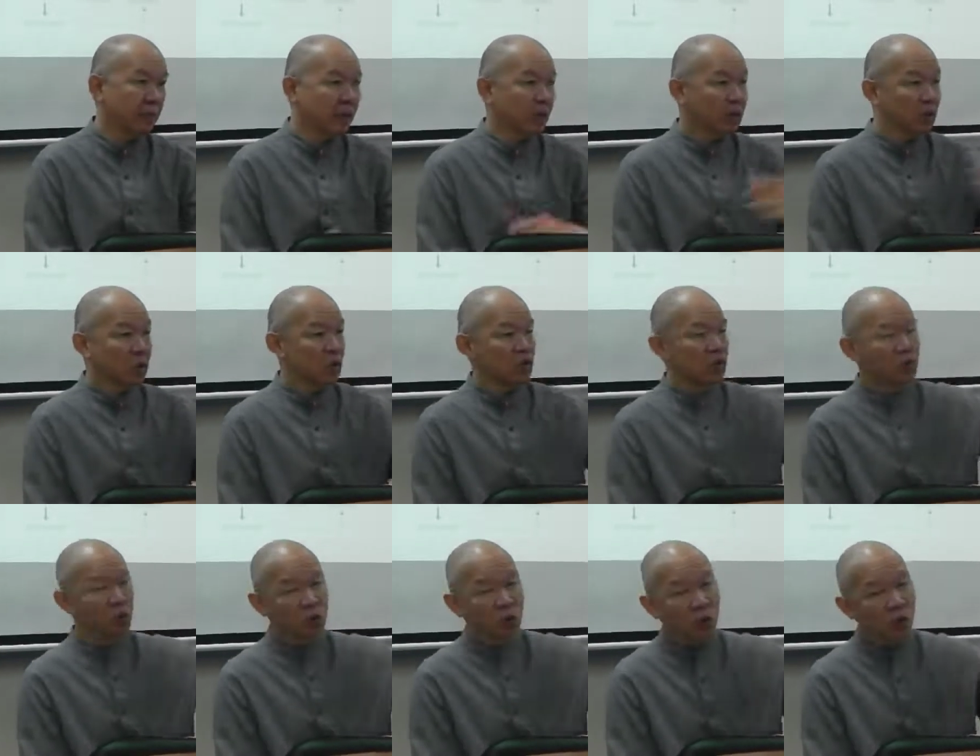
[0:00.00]
Because
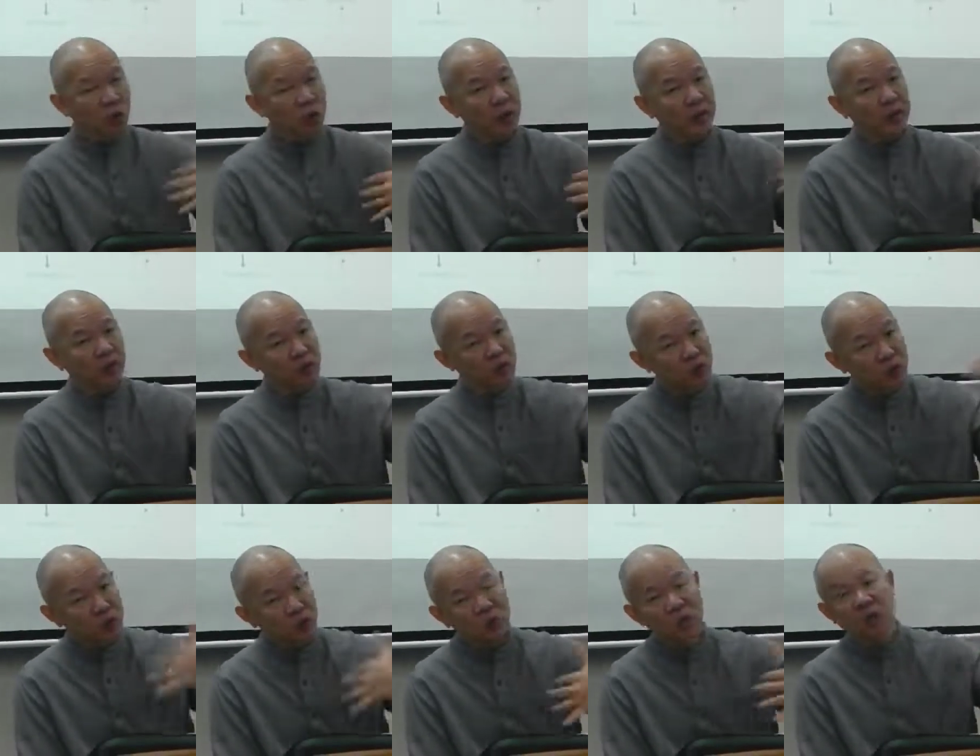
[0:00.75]
to go mm.
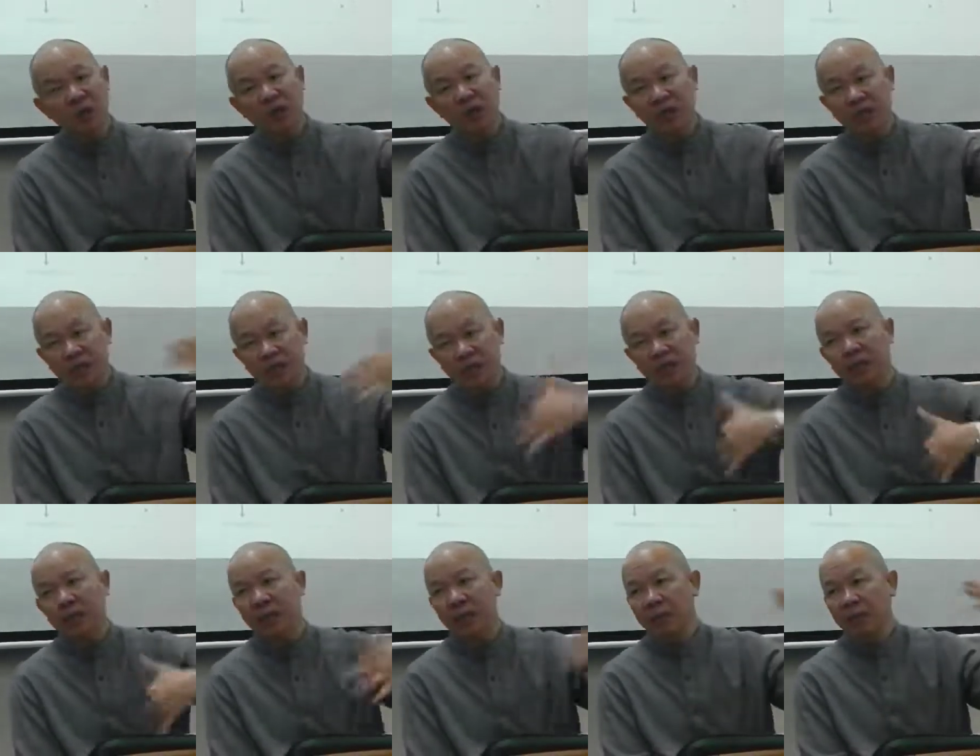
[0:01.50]
into the
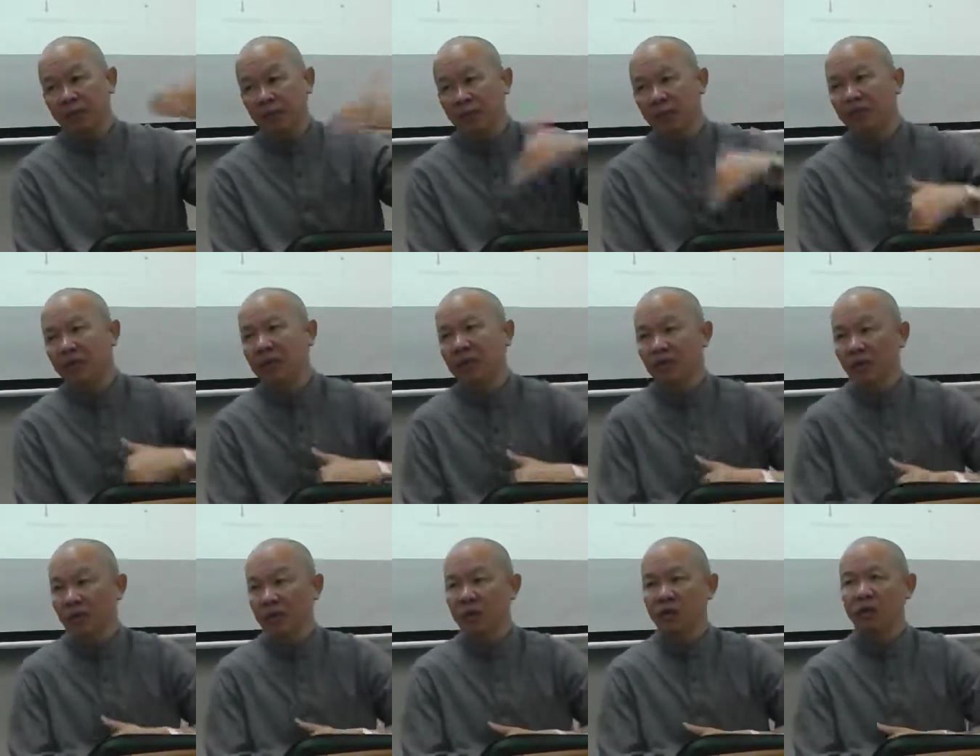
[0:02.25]
temple of the
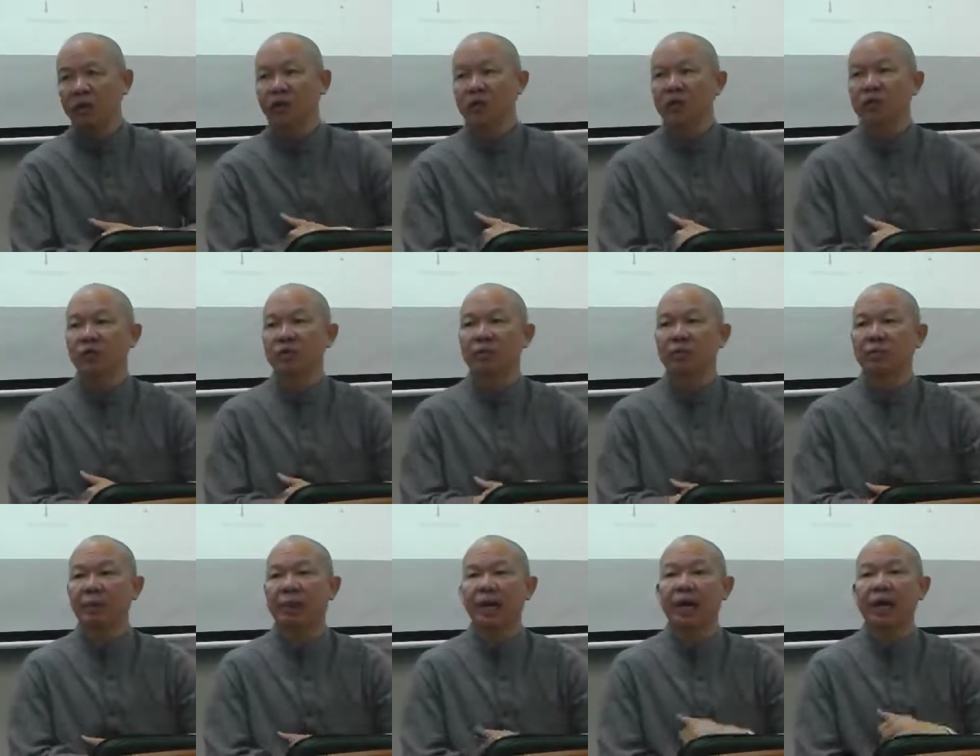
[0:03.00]
Lord, you need to
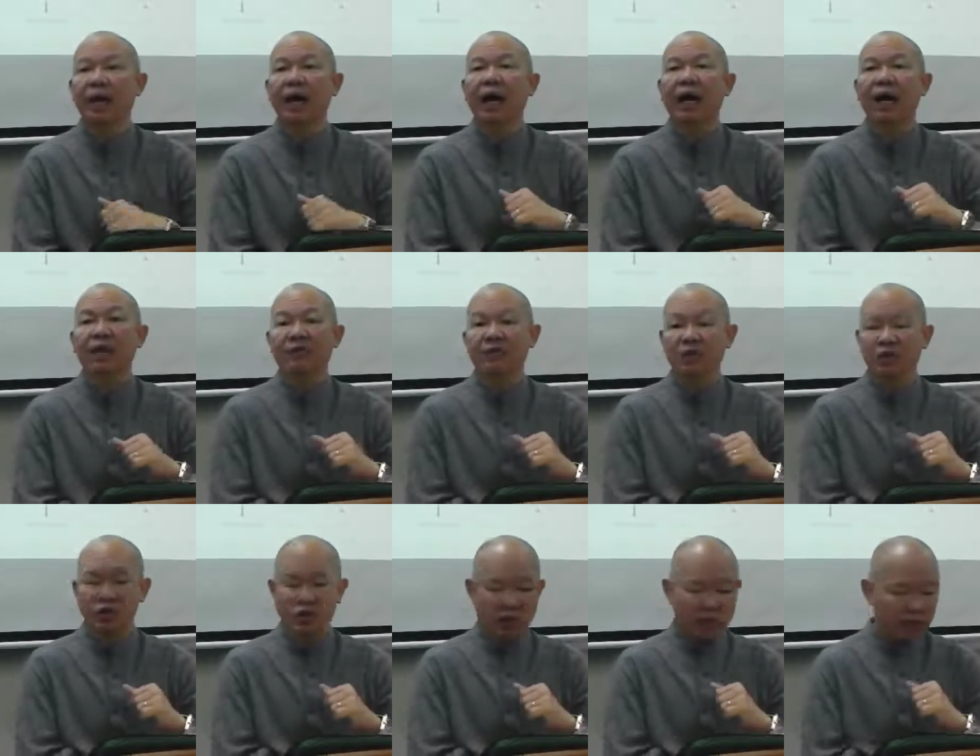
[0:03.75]
pay half
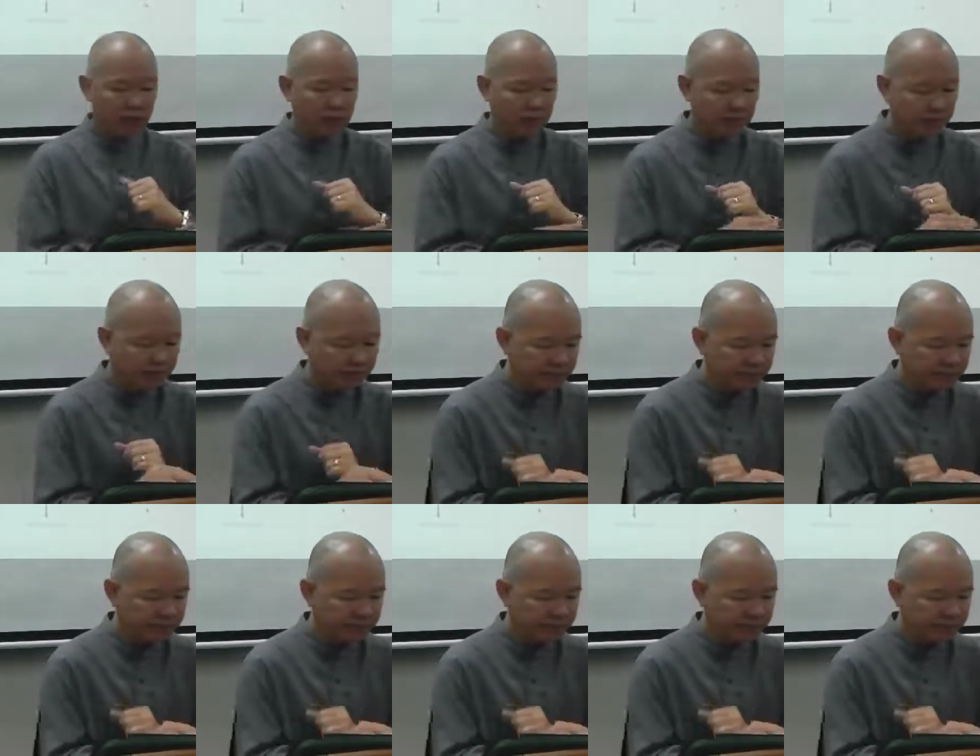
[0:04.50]
a shekel.